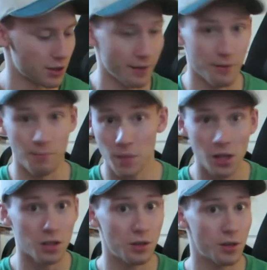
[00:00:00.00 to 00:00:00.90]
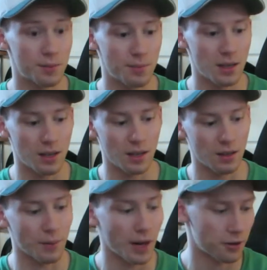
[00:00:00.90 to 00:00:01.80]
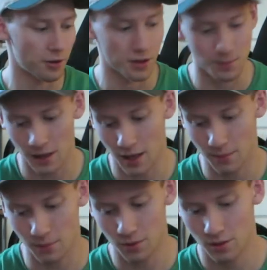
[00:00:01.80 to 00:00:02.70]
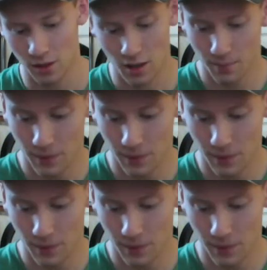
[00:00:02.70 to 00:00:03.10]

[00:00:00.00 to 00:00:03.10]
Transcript: I have a million USB or micro USB cables, but